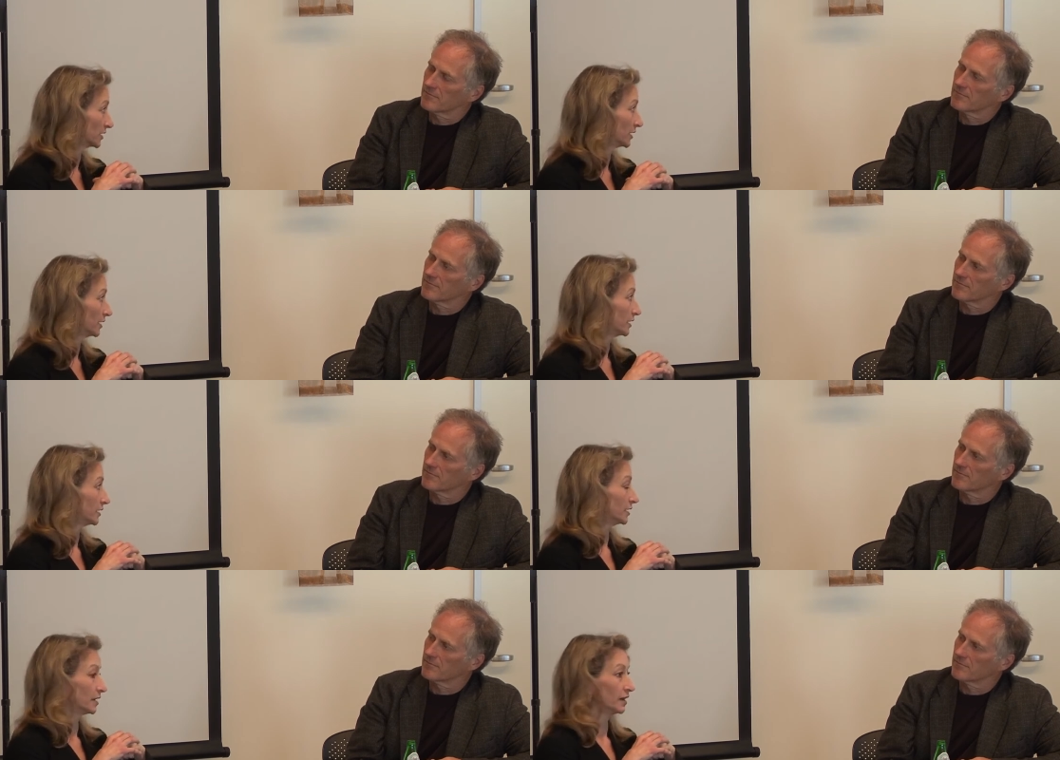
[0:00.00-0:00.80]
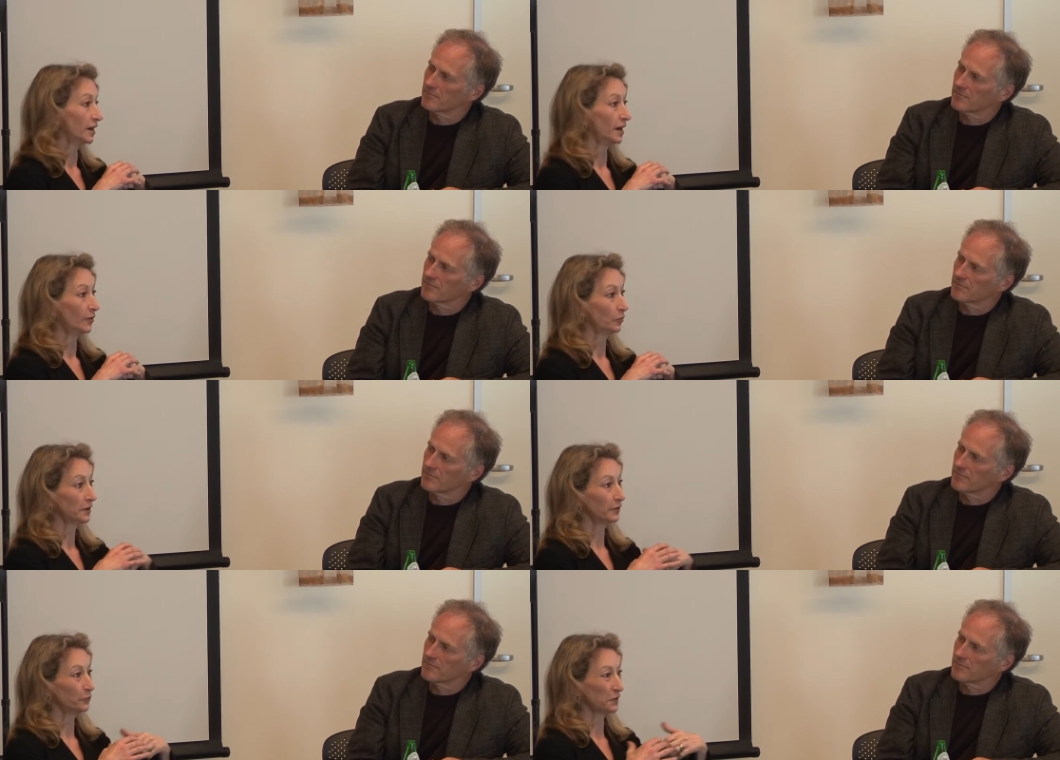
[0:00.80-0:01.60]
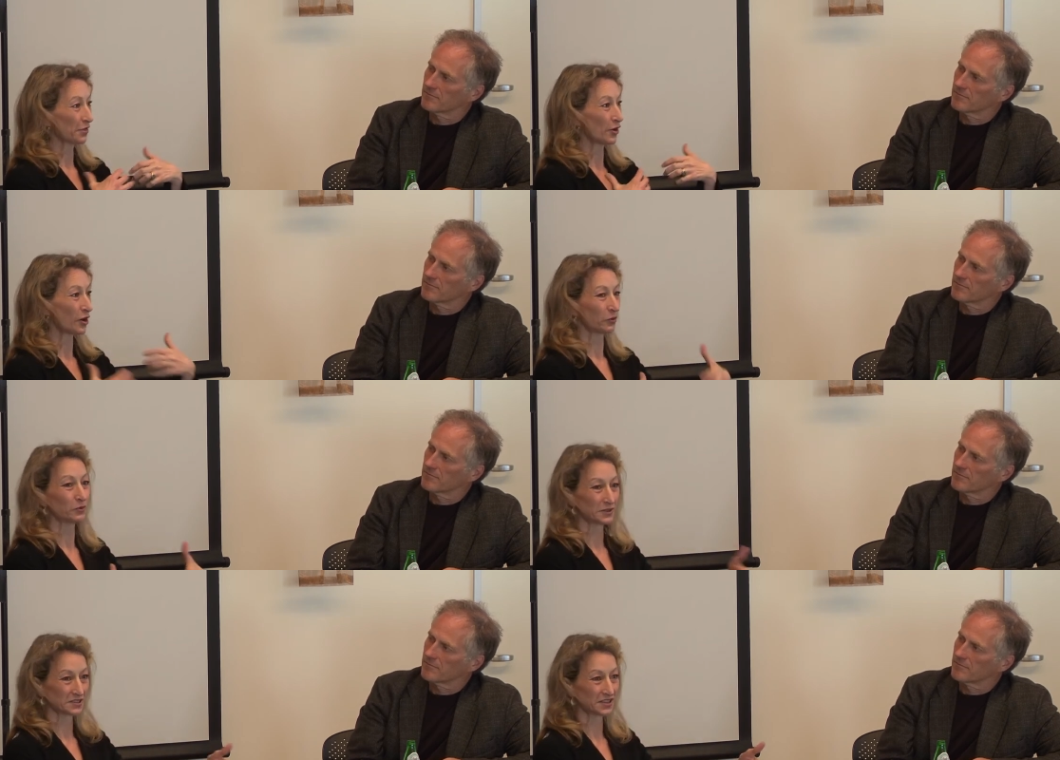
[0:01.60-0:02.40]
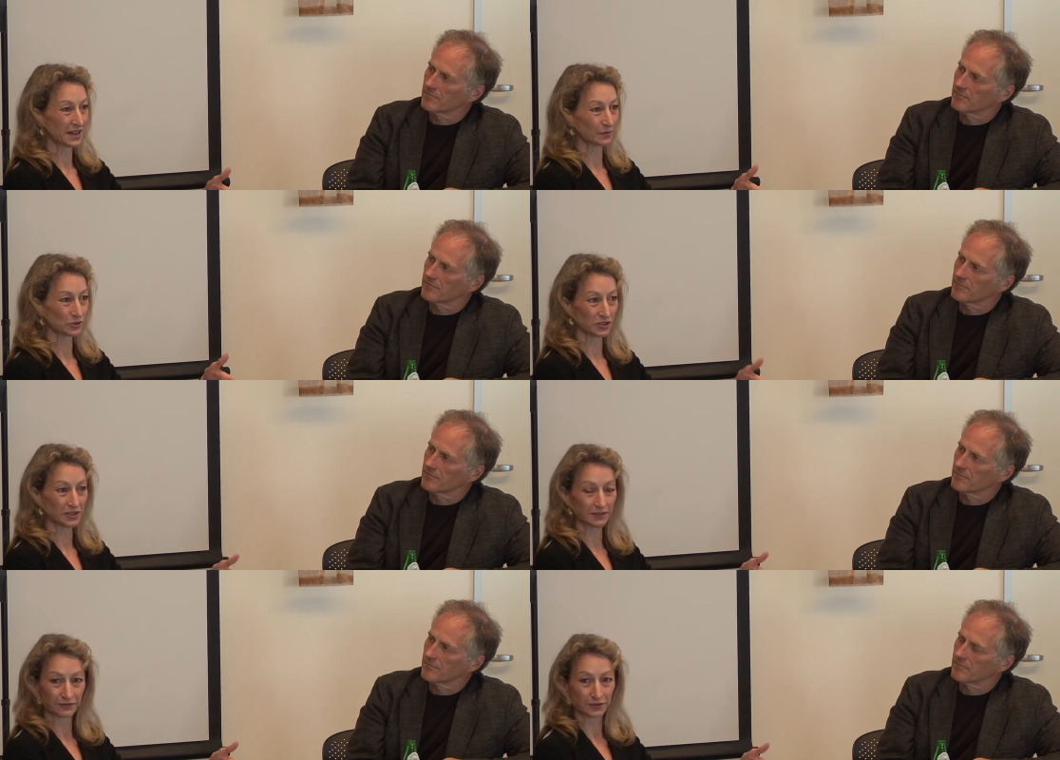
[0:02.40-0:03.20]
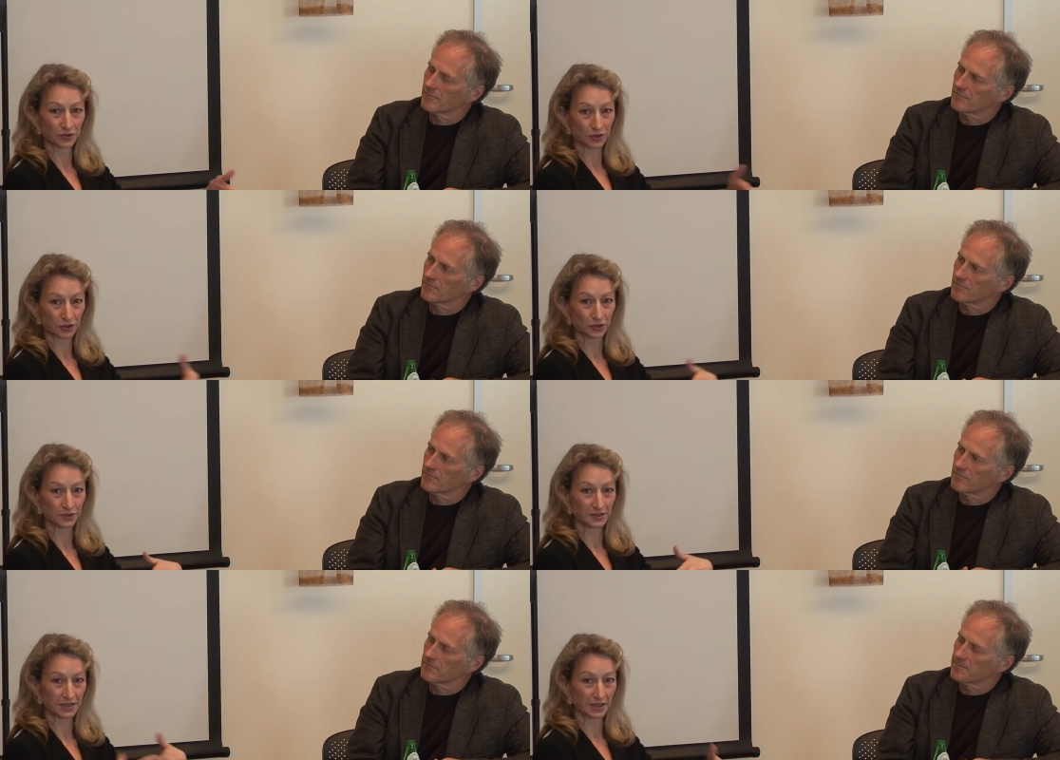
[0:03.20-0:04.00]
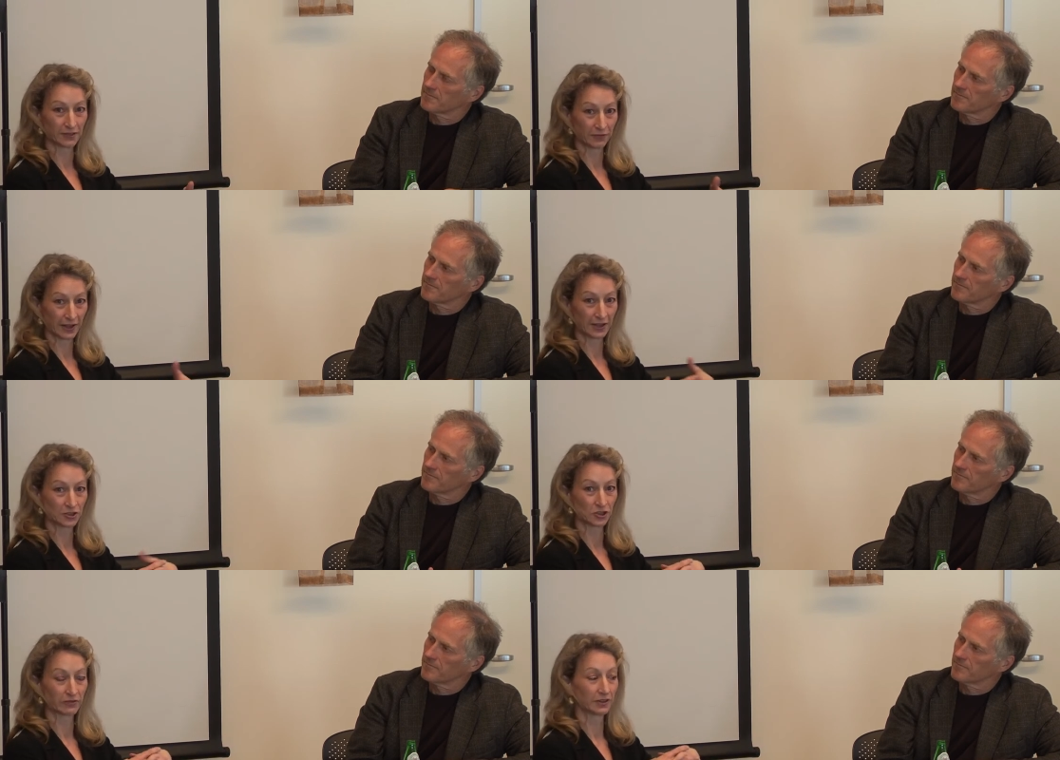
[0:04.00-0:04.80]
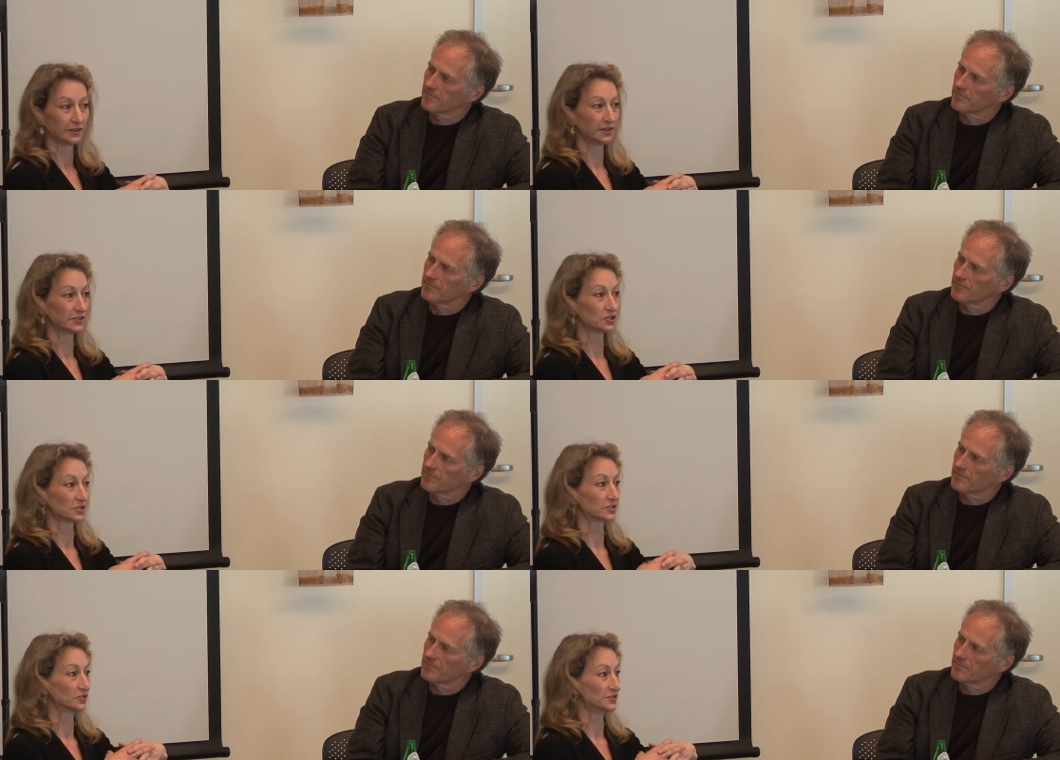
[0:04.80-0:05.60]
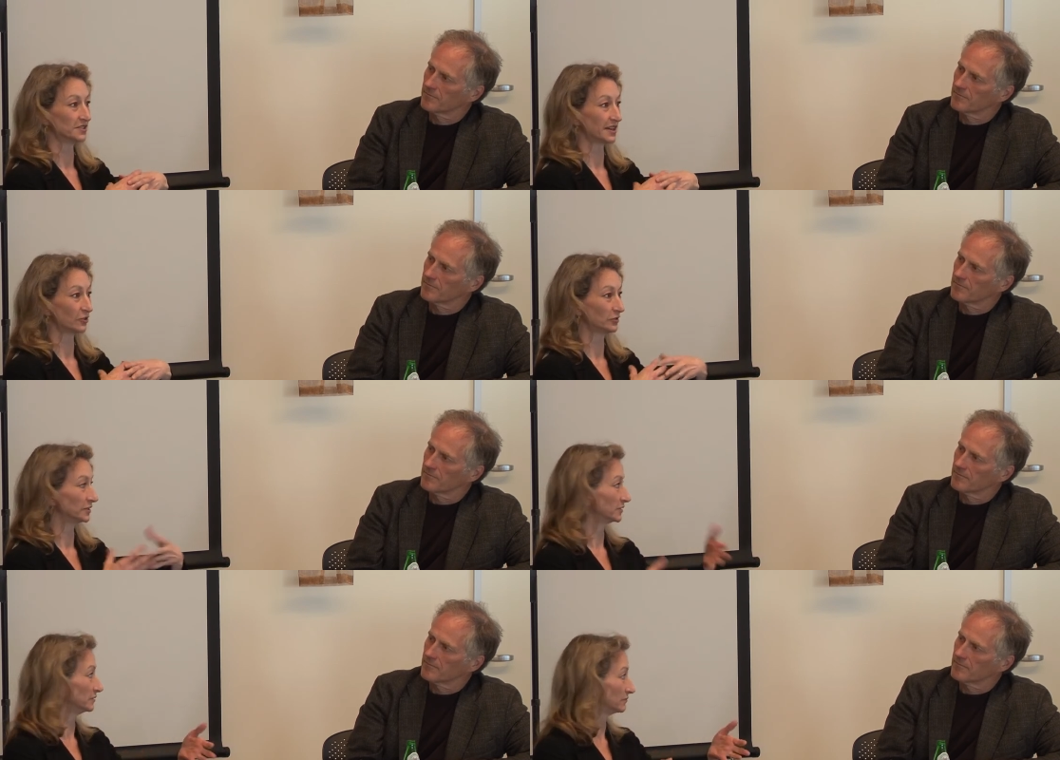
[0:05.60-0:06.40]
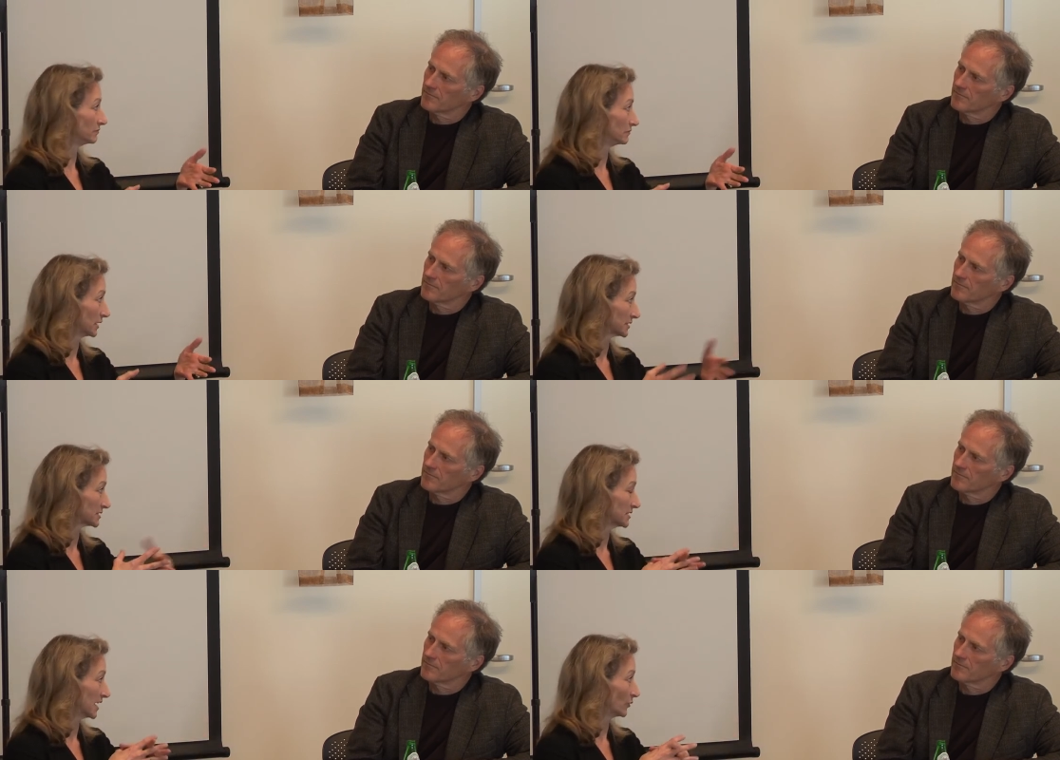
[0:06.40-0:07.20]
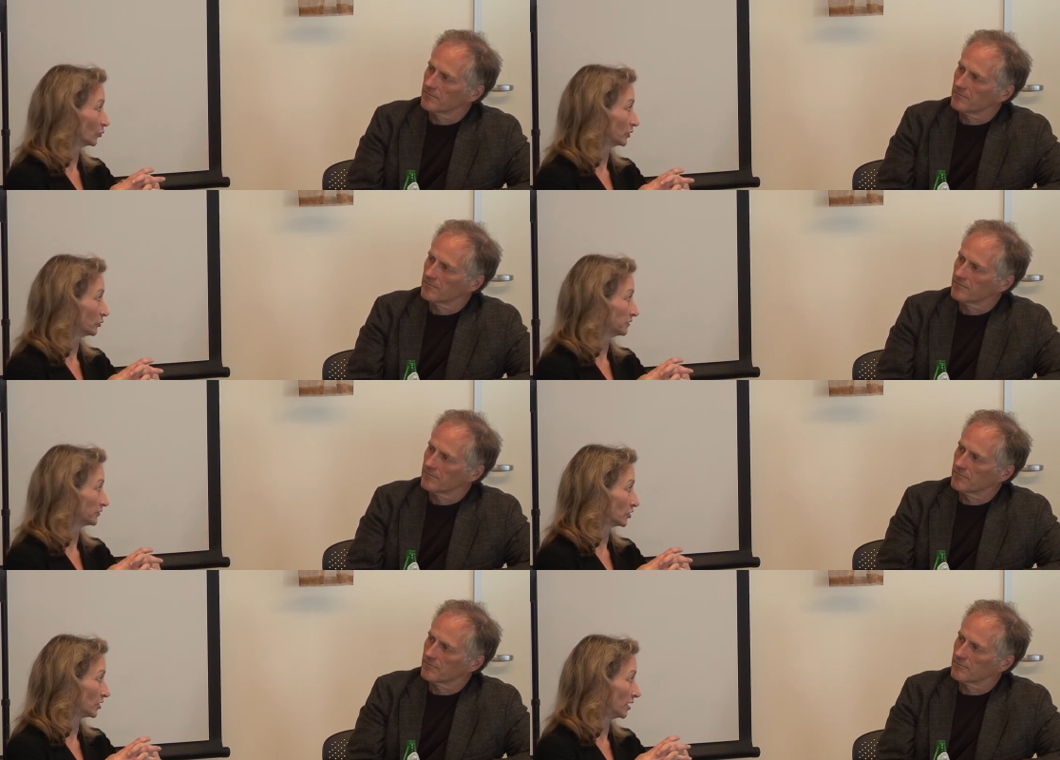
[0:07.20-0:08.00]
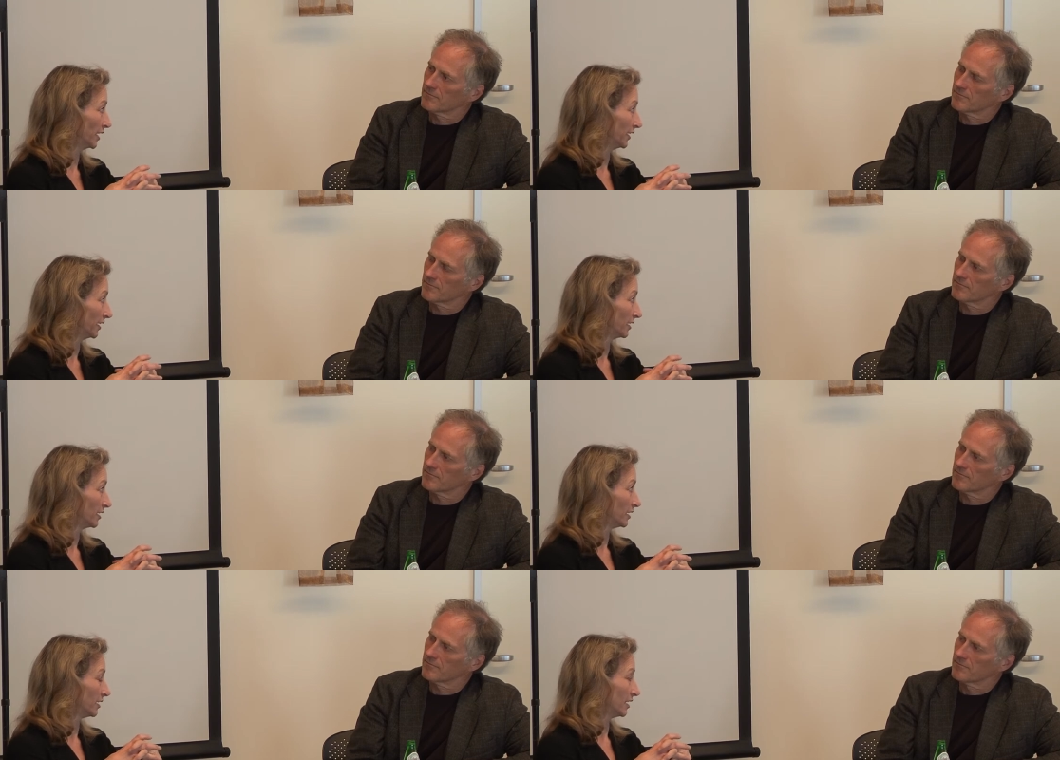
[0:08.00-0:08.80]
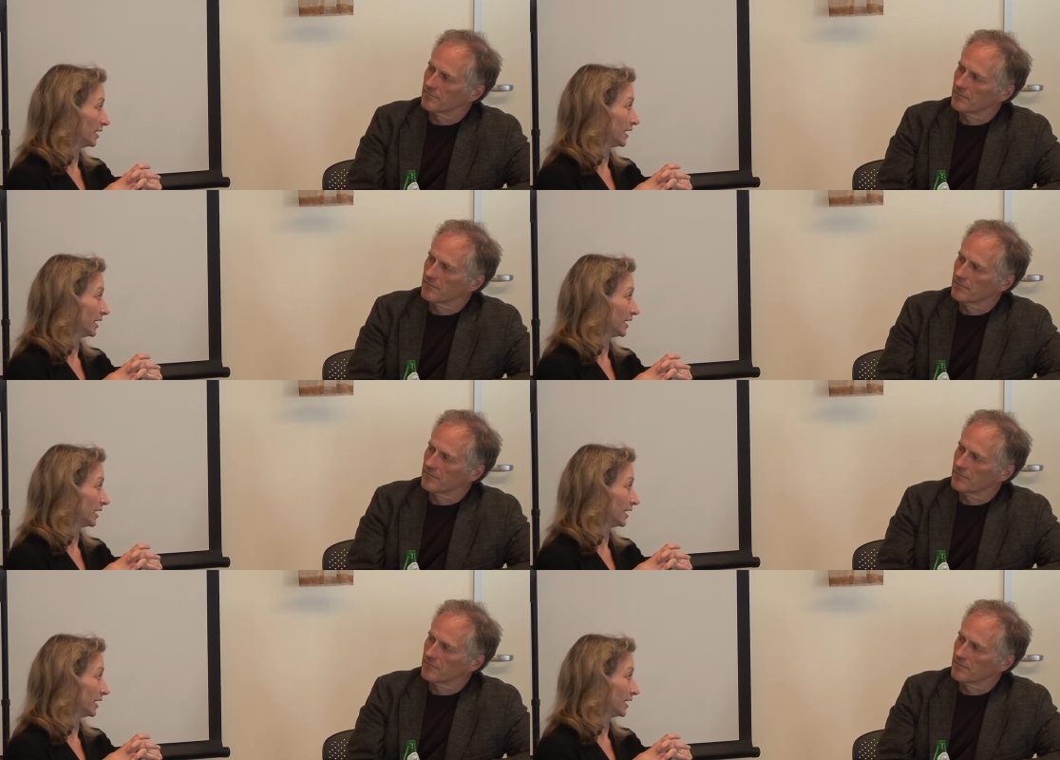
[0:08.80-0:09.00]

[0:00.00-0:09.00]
Speaker 1: Mm-hmm. uh, we we thought we would establish the infrastructure to take advantage of it. It just turns out that that's not where we've gone. Mm-hmm.